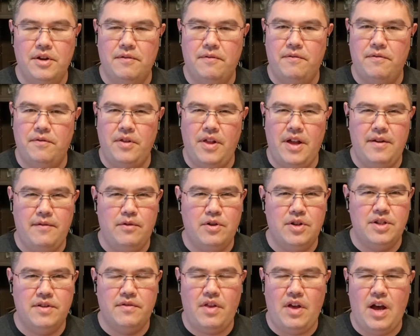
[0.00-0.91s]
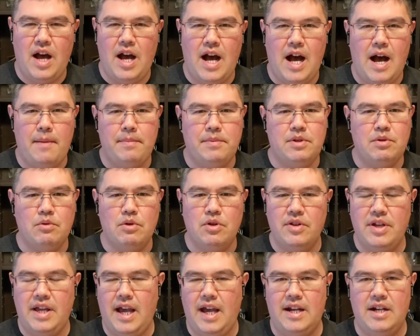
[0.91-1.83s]
flavors of the hops
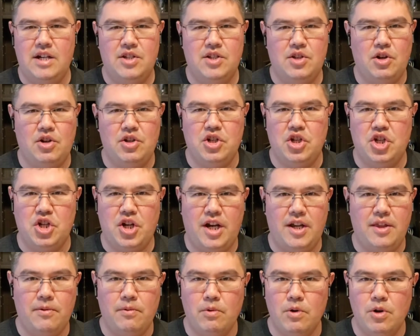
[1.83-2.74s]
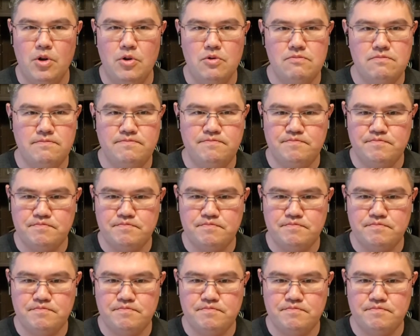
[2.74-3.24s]
really kind of start to shine through.